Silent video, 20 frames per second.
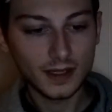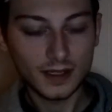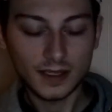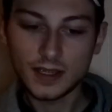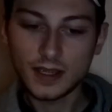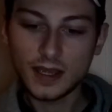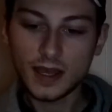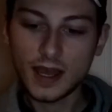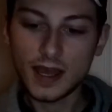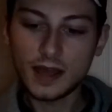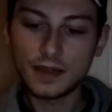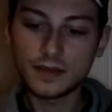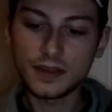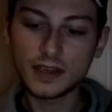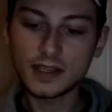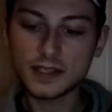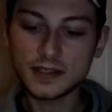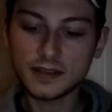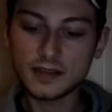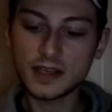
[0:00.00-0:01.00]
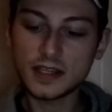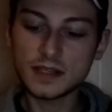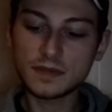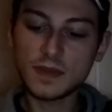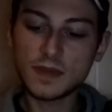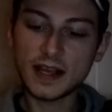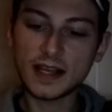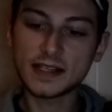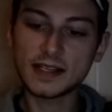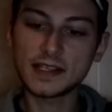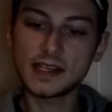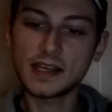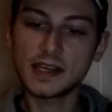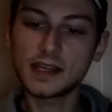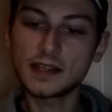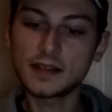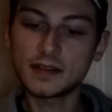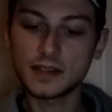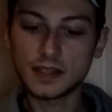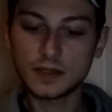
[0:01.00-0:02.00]
Yeah, this
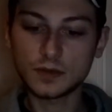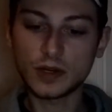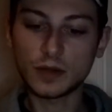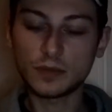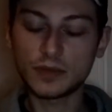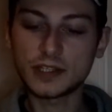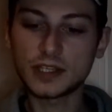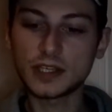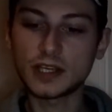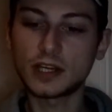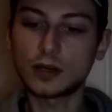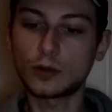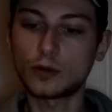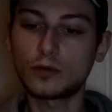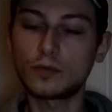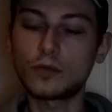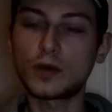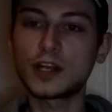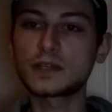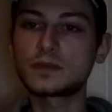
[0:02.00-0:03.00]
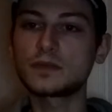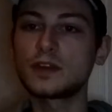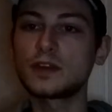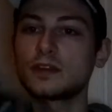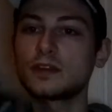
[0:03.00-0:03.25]
magazine, this one in particular, reminds me